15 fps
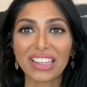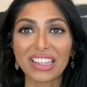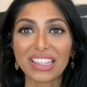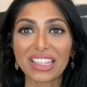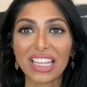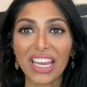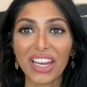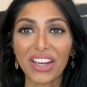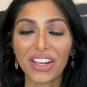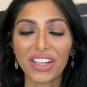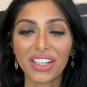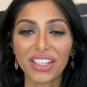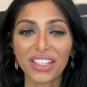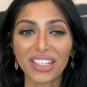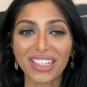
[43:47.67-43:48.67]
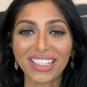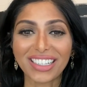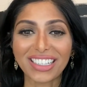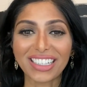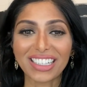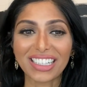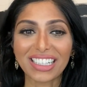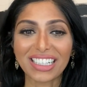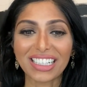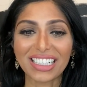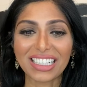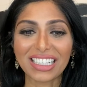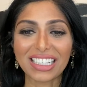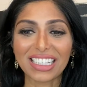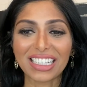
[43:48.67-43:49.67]
There
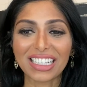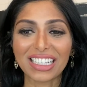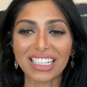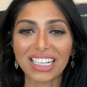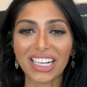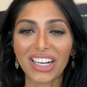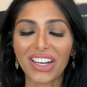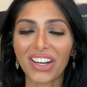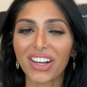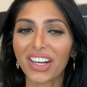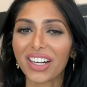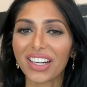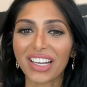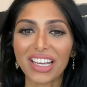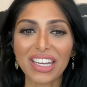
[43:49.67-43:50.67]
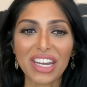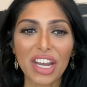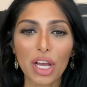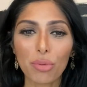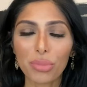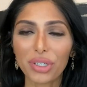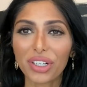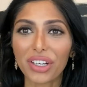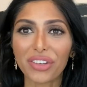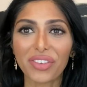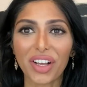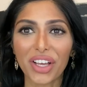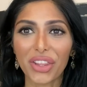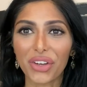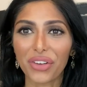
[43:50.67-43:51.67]
are a number of
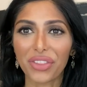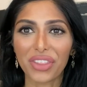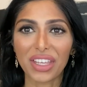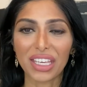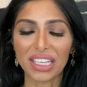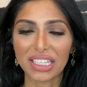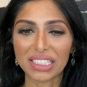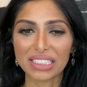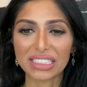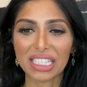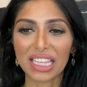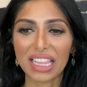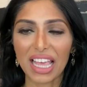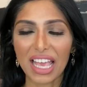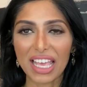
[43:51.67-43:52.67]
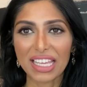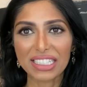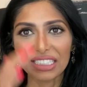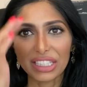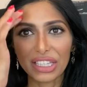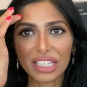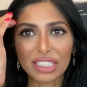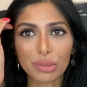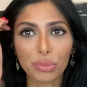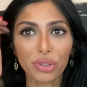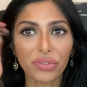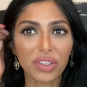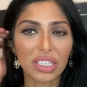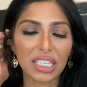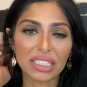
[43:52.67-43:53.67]
other things that this
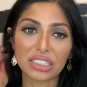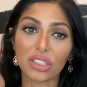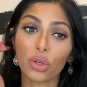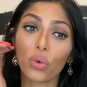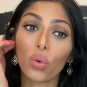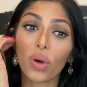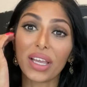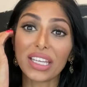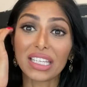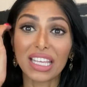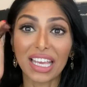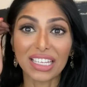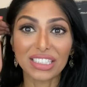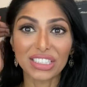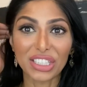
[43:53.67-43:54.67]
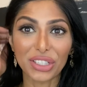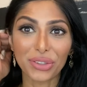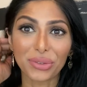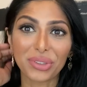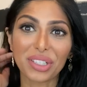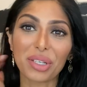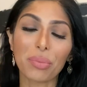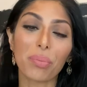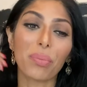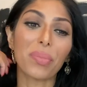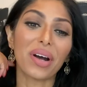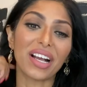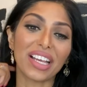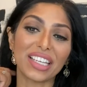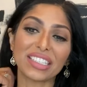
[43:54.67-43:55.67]
movie doesn't quite get to,
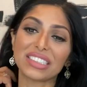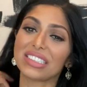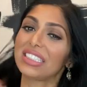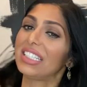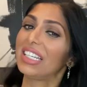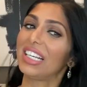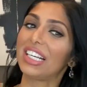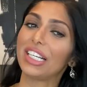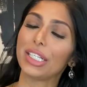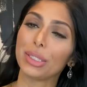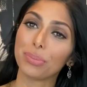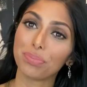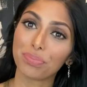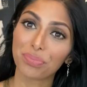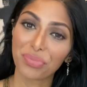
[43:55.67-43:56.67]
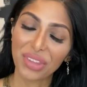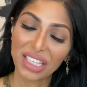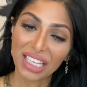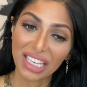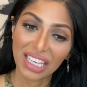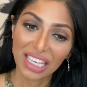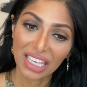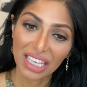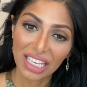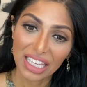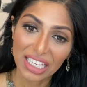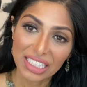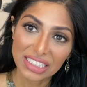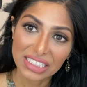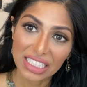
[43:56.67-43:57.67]
but
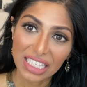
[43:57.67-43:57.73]
it's